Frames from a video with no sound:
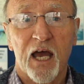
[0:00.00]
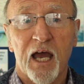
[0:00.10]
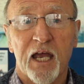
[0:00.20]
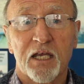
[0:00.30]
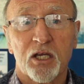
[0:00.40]

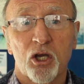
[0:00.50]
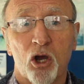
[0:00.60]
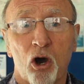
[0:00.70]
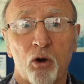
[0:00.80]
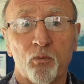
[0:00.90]
a
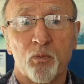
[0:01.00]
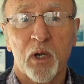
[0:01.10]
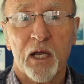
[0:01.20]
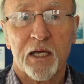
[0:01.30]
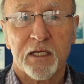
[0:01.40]

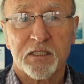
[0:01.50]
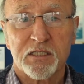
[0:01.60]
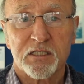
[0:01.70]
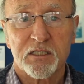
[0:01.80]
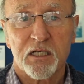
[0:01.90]

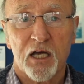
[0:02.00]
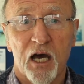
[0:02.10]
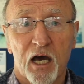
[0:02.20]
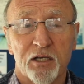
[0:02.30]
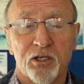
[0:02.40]
complex
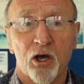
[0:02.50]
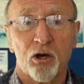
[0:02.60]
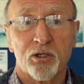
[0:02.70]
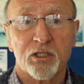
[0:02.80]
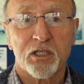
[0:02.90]
and
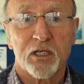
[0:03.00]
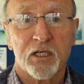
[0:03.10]
not